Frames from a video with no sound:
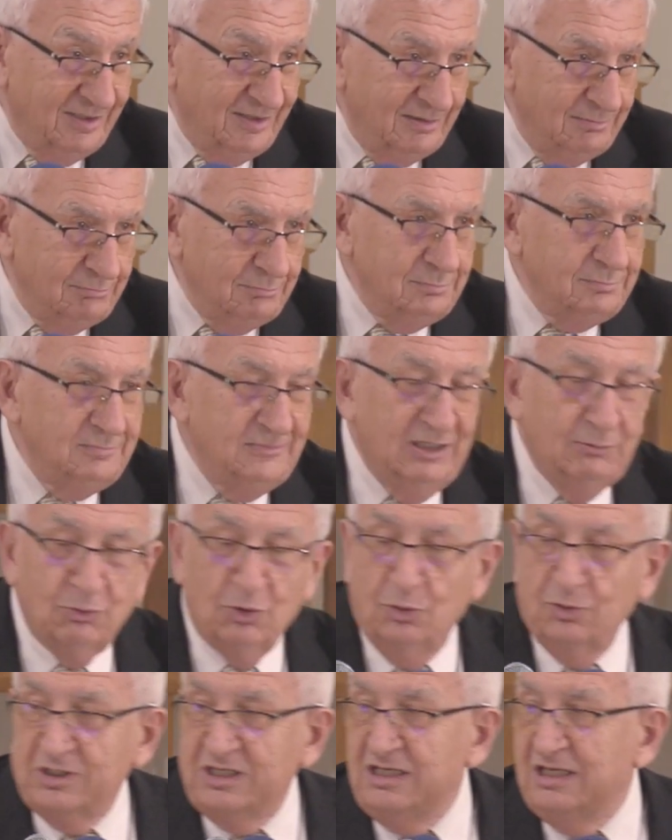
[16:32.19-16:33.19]
many
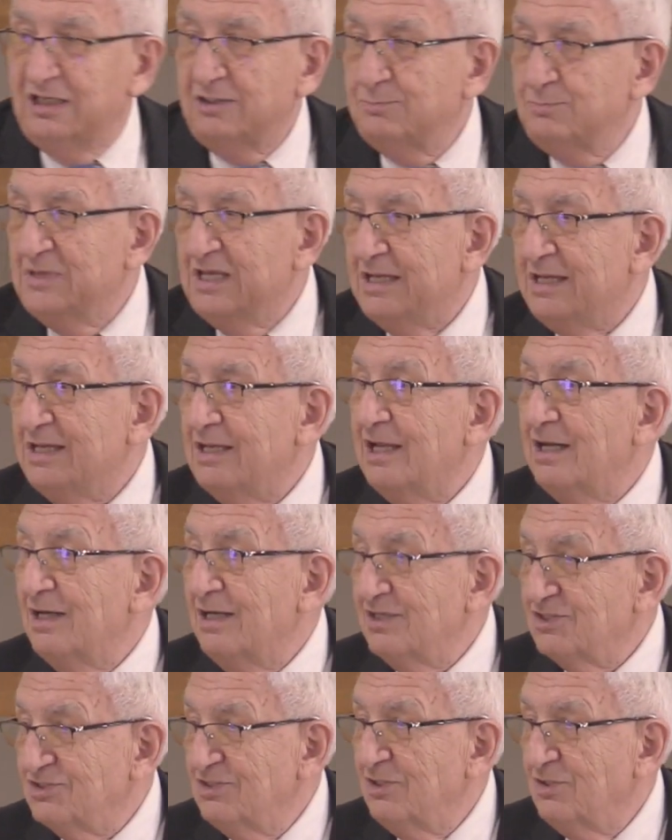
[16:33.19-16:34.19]
people,
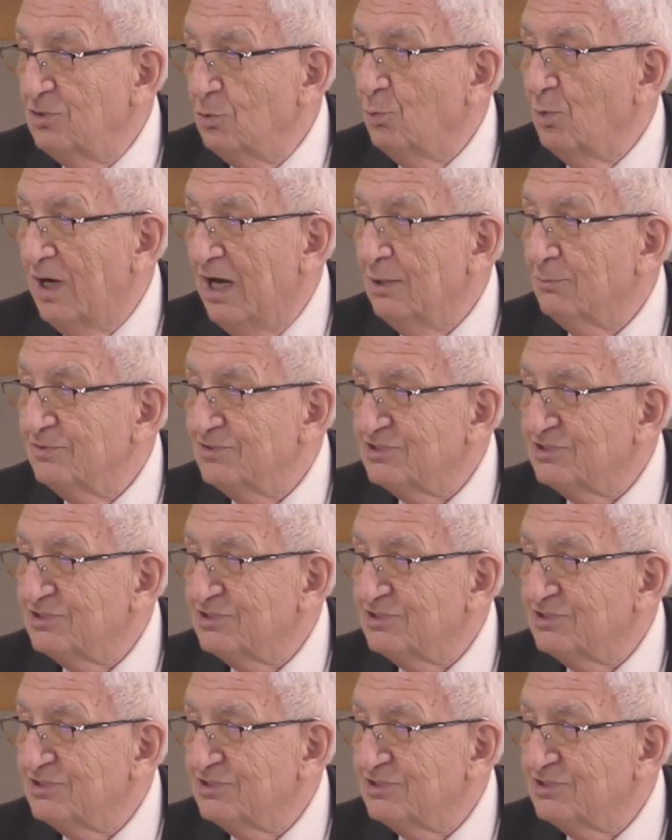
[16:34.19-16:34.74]
sitting there,